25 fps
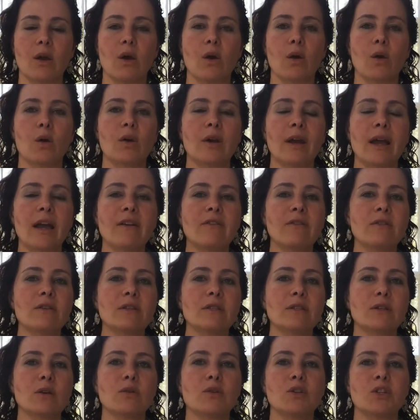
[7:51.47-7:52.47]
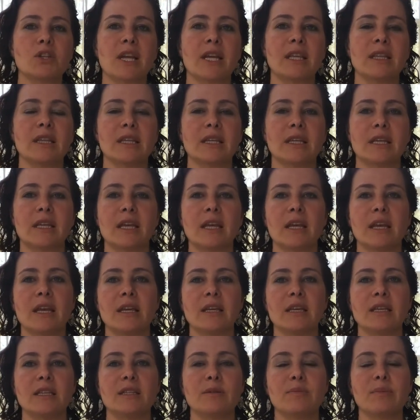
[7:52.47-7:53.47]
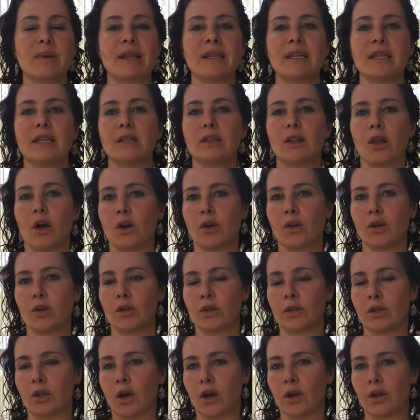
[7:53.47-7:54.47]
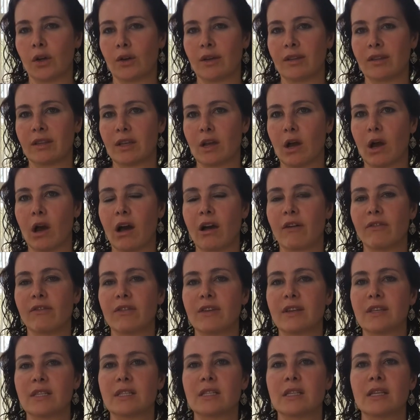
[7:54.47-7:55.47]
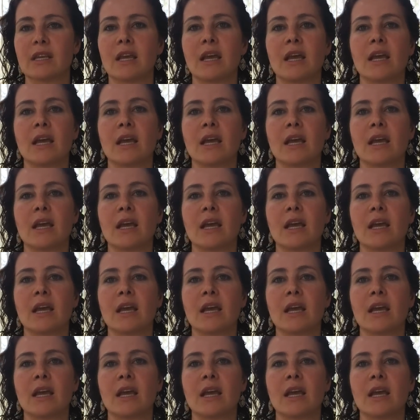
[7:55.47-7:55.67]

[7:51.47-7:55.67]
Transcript: or ever so gently is spending longer and longer at the office,